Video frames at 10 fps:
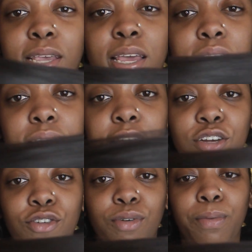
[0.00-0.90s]
in a
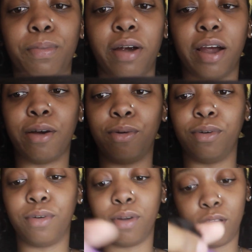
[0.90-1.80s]
natural
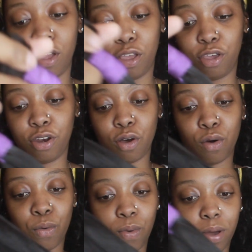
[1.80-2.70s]
brown, you know,